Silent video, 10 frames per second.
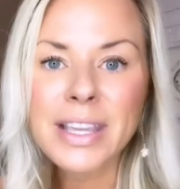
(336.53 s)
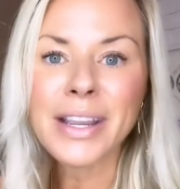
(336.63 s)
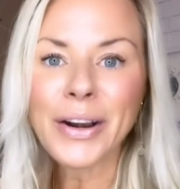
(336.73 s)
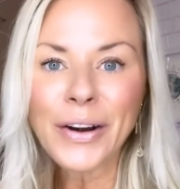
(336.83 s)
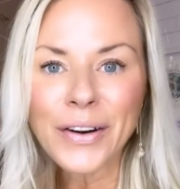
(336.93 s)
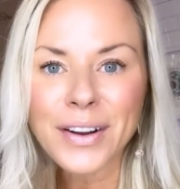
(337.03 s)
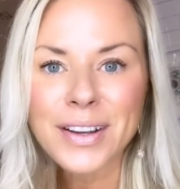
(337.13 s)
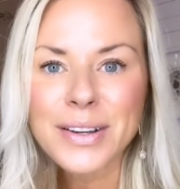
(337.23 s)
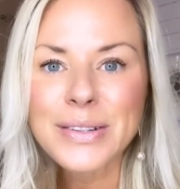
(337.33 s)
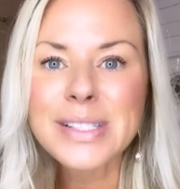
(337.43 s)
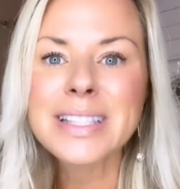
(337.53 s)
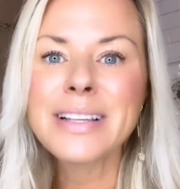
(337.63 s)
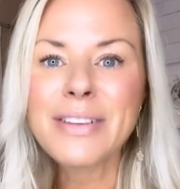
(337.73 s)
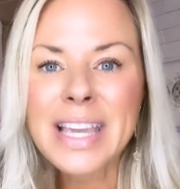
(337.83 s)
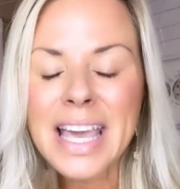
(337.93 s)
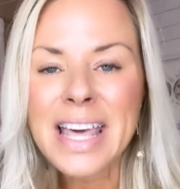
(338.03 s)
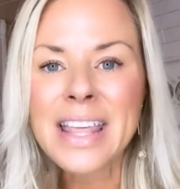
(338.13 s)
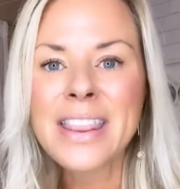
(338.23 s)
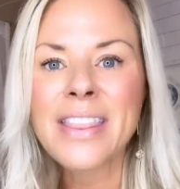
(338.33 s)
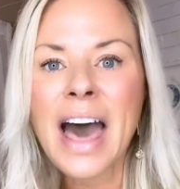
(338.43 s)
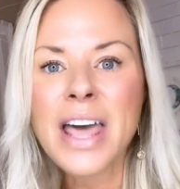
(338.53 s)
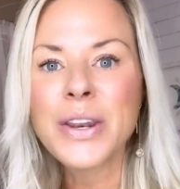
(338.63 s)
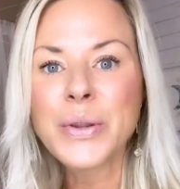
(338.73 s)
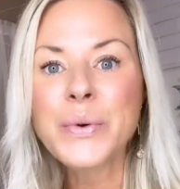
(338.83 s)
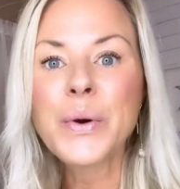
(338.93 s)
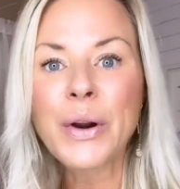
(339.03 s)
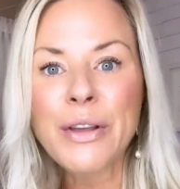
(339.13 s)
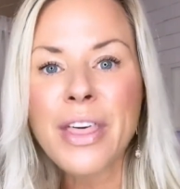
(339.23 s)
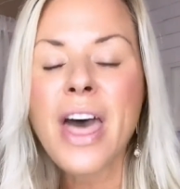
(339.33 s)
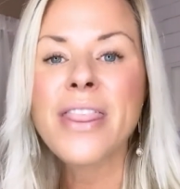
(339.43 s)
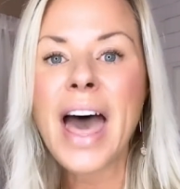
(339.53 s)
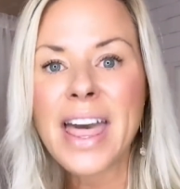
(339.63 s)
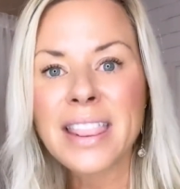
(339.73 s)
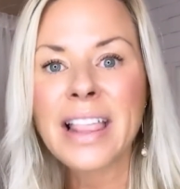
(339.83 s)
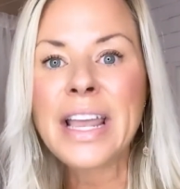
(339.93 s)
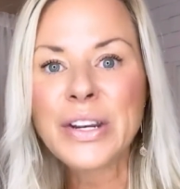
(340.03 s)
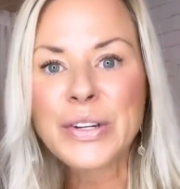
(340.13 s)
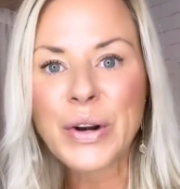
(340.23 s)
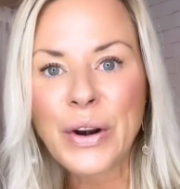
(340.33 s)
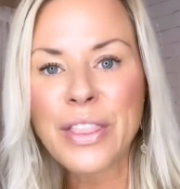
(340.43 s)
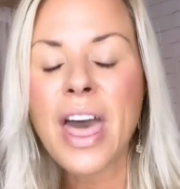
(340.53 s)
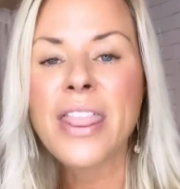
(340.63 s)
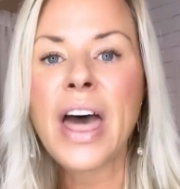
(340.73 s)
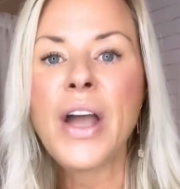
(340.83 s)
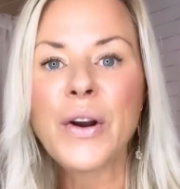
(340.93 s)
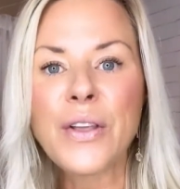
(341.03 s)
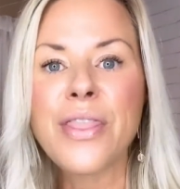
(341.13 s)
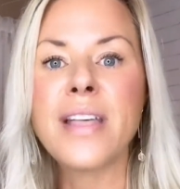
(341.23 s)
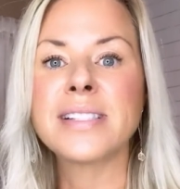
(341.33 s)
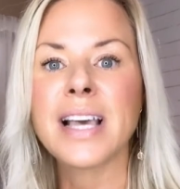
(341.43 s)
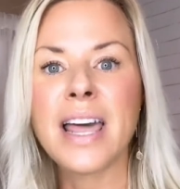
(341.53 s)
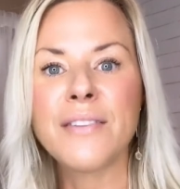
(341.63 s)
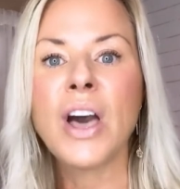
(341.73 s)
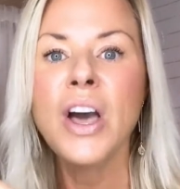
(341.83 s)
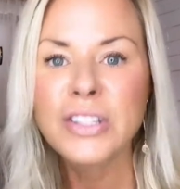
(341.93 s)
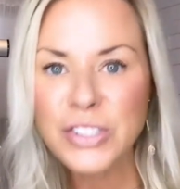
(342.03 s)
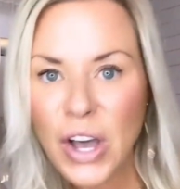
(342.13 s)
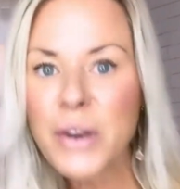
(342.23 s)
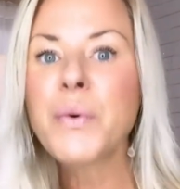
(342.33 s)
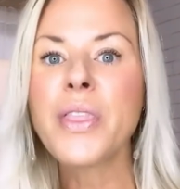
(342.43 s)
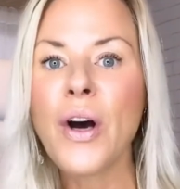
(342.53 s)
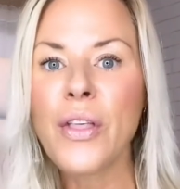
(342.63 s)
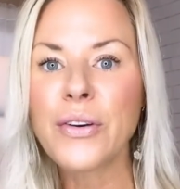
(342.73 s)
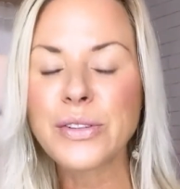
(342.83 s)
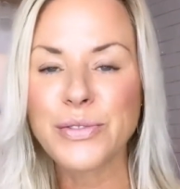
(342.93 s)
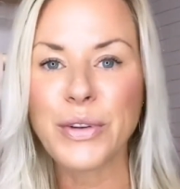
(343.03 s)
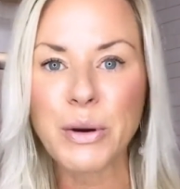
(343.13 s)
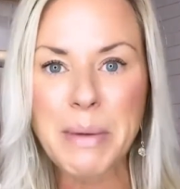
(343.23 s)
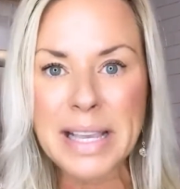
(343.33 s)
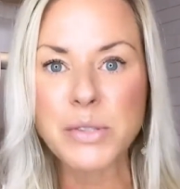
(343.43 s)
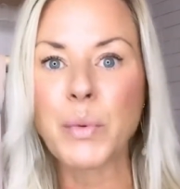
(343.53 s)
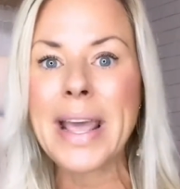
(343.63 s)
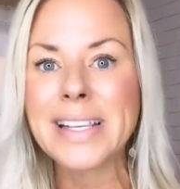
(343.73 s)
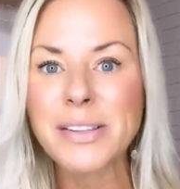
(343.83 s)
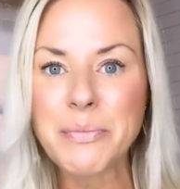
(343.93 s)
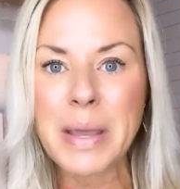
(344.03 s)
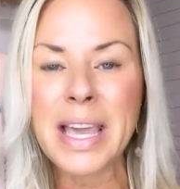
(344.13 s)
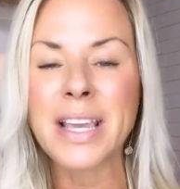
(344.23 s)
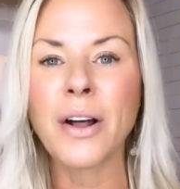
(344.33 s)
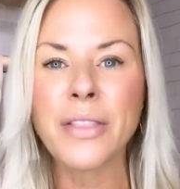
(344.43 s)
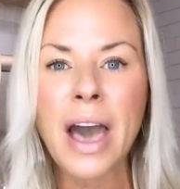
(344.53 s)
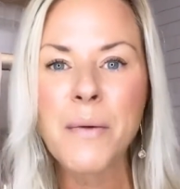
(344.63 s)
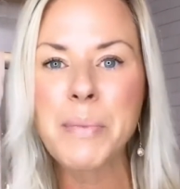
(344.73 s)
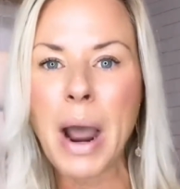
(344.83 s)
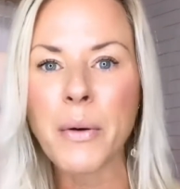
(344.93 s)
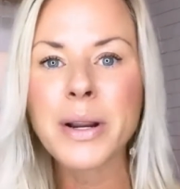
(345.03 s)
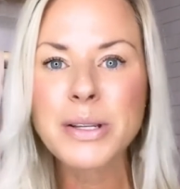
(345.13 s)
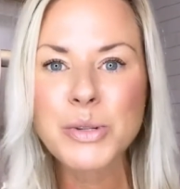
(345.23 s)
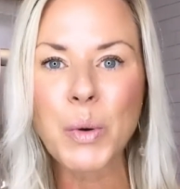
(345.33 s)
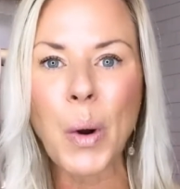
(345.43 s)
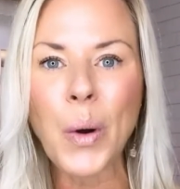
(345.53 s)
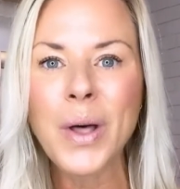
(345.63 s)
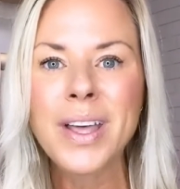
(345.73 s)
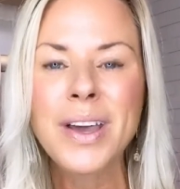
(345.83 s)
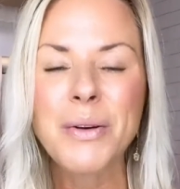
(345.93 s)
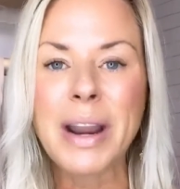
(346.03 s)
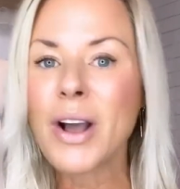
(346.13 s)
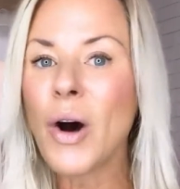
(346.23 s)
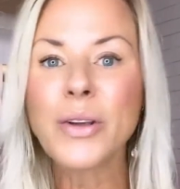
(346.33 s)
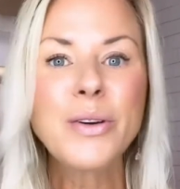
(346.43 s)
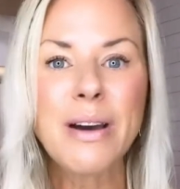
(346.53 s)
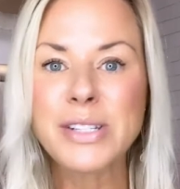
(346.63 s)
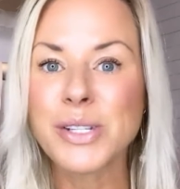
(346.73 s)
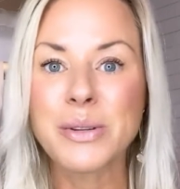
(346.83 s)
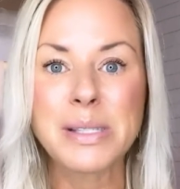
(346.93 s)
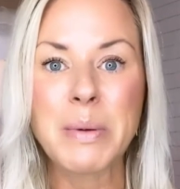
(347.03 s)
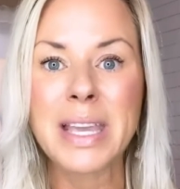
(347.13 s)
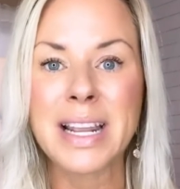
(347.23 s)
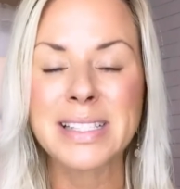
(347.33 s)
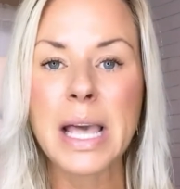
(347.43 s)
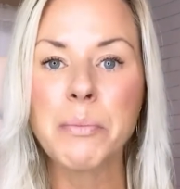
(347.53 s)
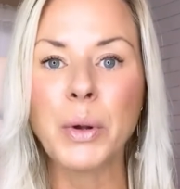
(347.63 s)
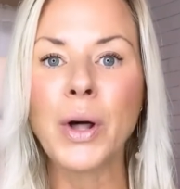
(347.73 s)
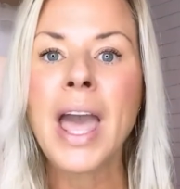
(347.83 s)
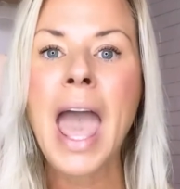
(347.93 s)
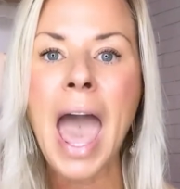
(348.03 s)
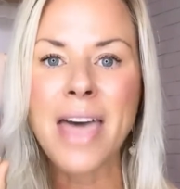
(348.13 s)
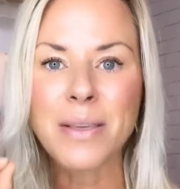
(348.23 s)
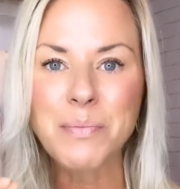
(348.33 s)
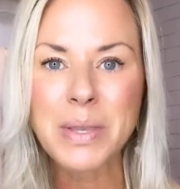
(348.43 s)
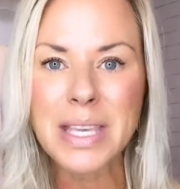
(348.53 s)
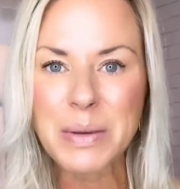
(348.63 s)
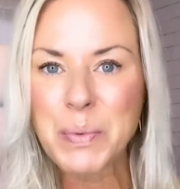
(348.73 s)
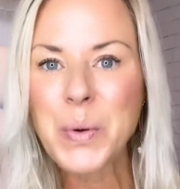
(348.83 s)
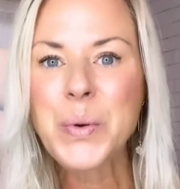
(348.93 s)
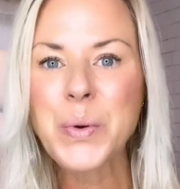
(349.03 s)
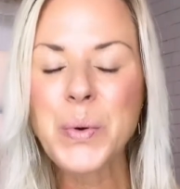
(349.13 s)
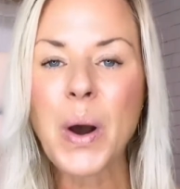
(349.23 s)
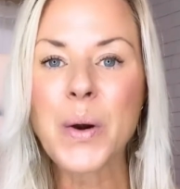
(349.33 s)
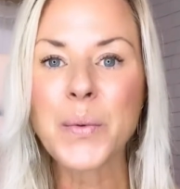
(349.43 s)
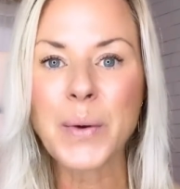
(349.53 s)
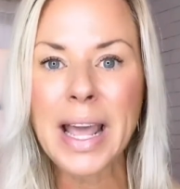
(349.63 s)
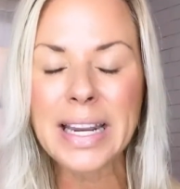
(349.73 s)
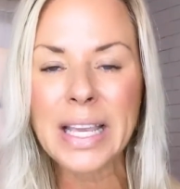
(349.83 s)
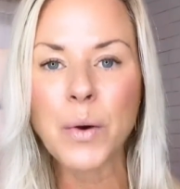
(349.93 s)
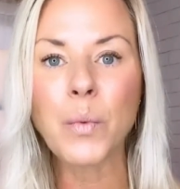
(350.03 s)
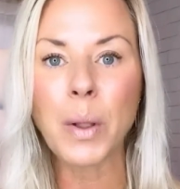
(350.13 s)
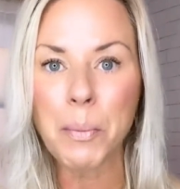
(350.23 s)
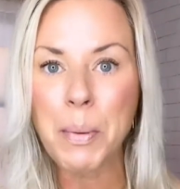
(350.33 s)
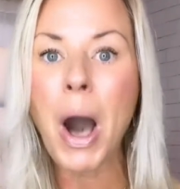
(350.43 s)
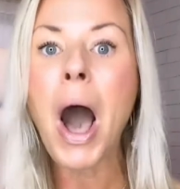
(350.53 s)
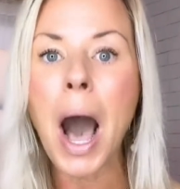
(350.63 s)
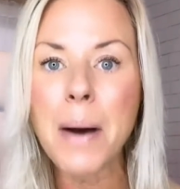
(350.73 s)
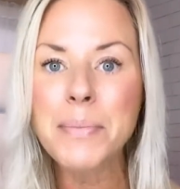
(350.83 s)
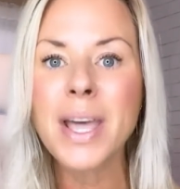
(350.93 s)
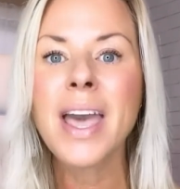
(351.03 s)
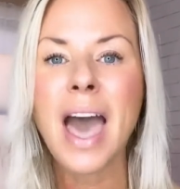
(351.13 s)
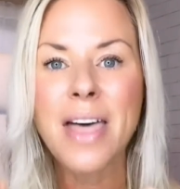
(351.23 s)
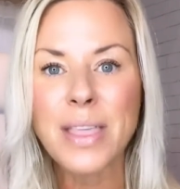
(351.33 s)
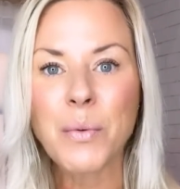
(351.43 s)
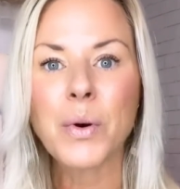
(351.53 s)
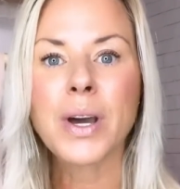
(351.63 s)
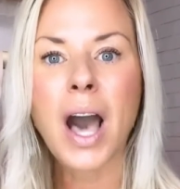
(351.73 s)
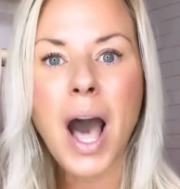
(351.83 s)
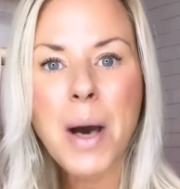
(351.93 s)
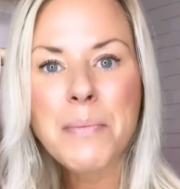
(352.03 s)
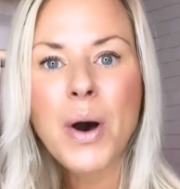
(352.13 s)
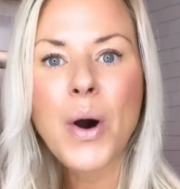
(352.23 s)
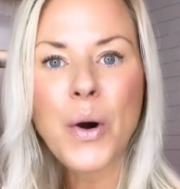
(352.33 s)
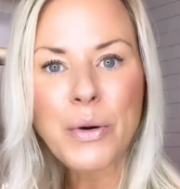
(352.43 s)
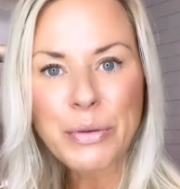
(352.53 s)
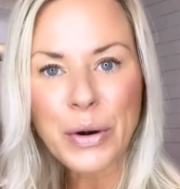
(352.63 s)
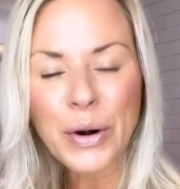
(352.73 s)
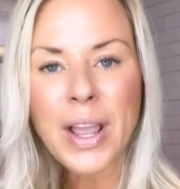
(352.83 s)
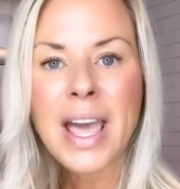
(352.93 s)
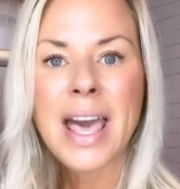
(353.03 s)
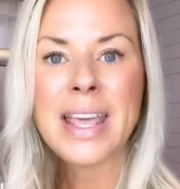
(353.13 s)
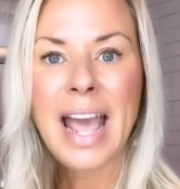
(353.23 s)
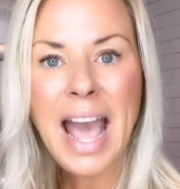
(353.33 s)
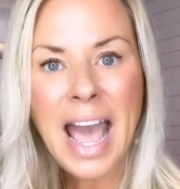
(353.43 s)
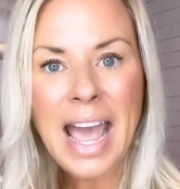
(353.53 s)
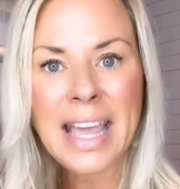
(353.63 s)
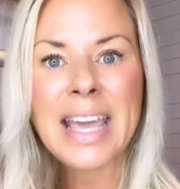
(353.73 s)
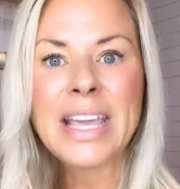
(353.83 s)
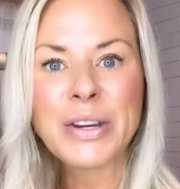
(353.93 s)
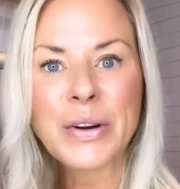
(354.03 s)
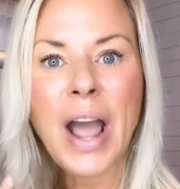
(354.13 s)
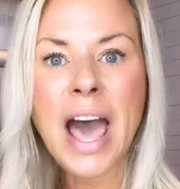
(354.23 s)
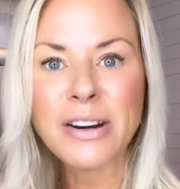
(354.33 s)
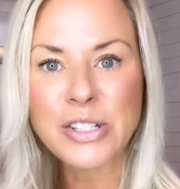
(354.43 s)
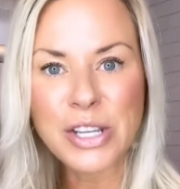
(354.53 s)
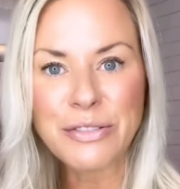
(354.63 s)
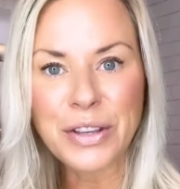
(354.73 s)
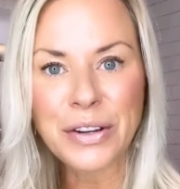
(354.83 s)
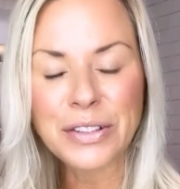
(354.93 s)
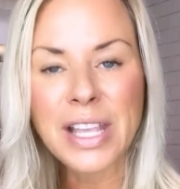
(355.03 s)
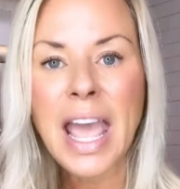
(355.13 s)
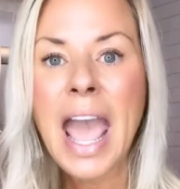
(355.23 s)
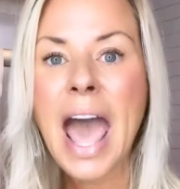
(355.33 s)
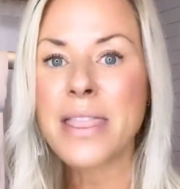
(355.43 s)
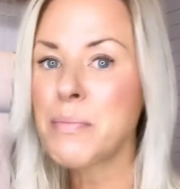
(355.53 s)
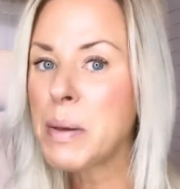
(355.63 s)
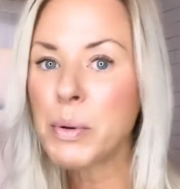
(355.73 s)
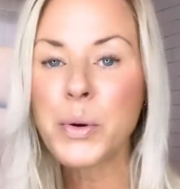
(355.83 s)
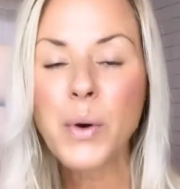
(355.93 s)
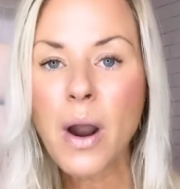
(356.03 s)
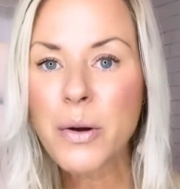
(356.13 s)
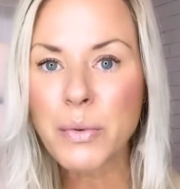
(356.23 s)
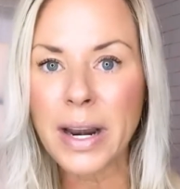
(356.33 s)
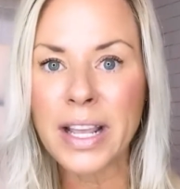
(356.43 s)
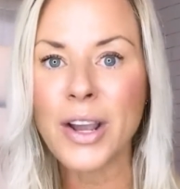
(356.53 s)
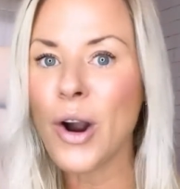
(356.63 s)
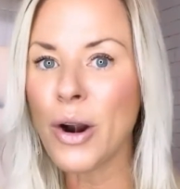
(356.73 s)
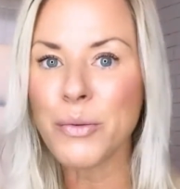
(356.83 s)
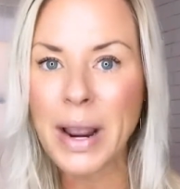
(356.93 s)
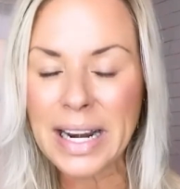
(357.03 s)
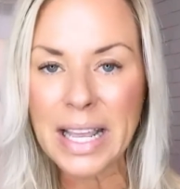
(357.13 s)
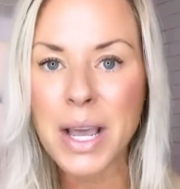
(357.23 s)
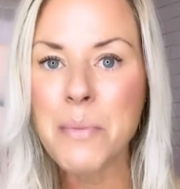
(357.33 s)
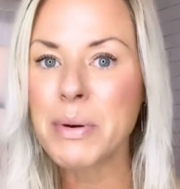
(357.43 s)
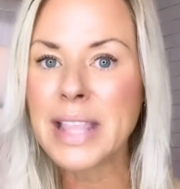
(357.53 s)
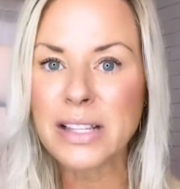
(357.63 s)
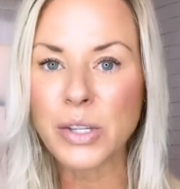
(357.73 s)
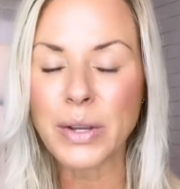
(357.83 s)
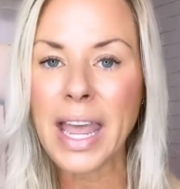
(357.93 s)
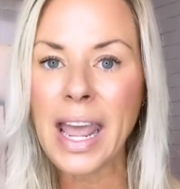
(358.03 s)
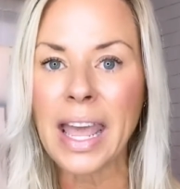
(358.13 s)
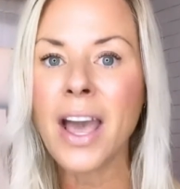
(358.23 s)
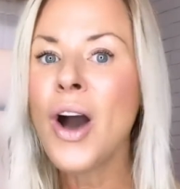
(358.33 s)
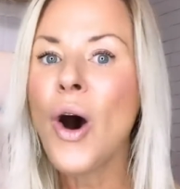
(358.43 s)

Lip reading: here, who's living in that new earth, that enlightened earth, that earth that's kind of done with all those fear-based ways of being and all that power and control, right? All you have to do is be an example. And the people who are ready will pop and they will come over and hang in your energy field. And the people who aren't ready, but that's okay.